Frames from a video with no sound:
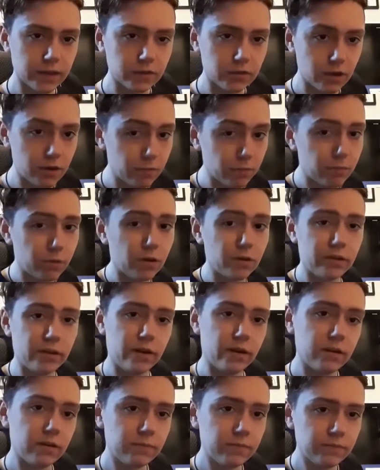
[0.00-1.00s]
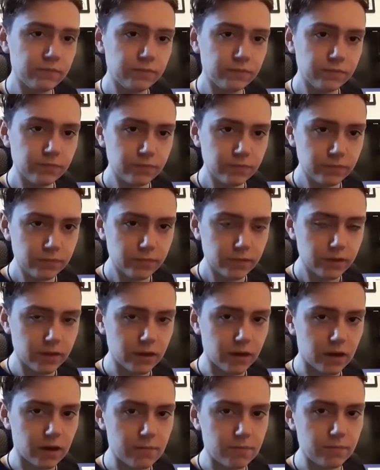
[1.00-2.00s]
don't bother.
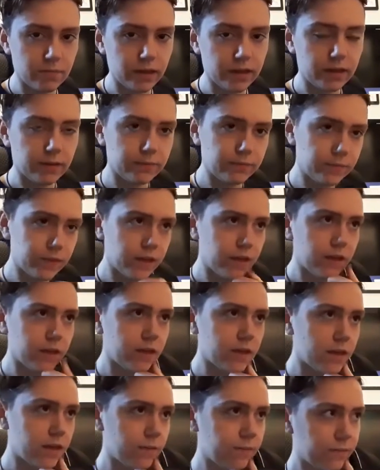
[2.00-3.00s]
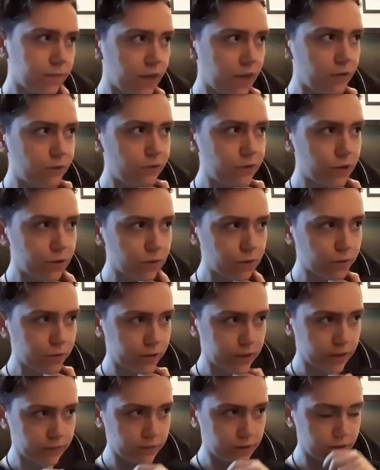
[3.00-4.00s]
Um like if you're
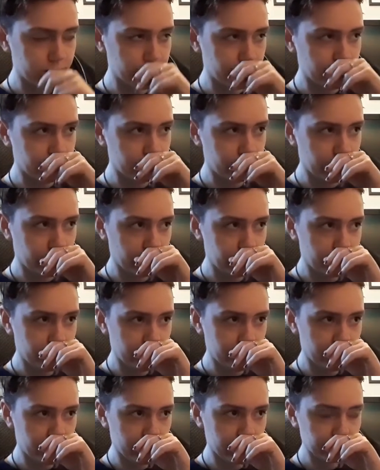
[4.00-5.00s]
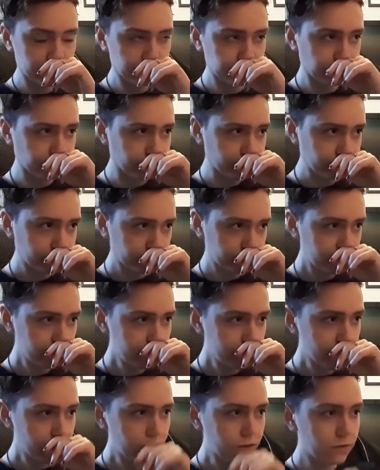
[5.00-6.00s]
given the V I P thing,
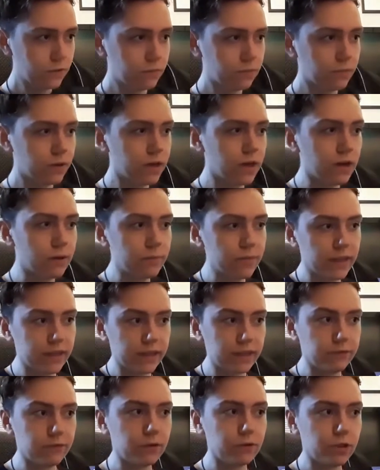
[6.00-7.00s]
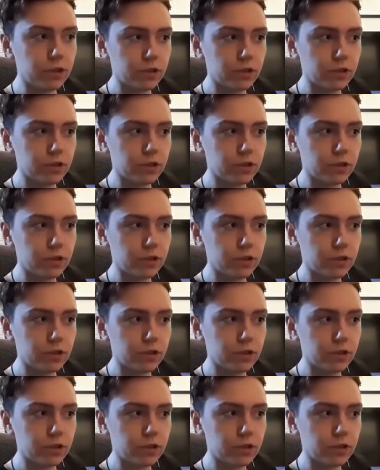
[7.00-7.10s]
um they give you